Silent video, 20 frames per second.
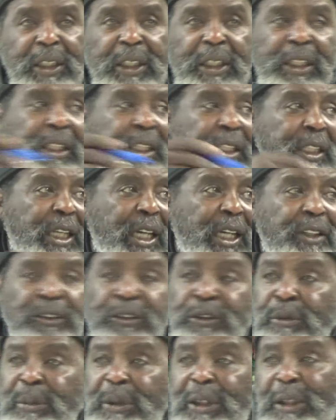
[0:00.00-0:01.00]
and he got
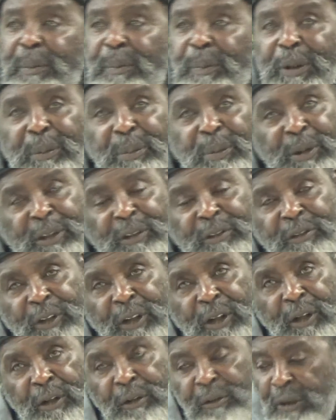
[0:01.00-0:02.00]
too many people
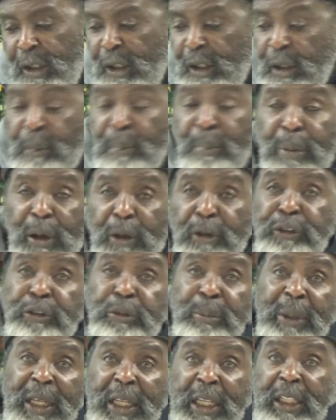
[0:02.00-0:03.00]
involved.
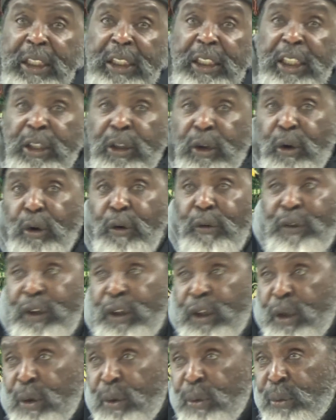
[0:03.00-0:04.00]
Boss man can
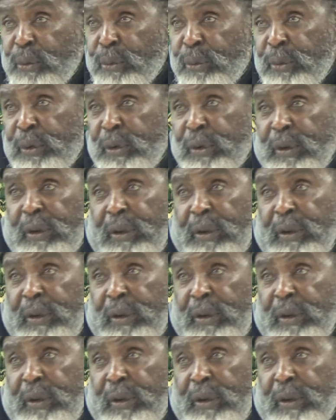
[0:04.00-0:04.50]
overload.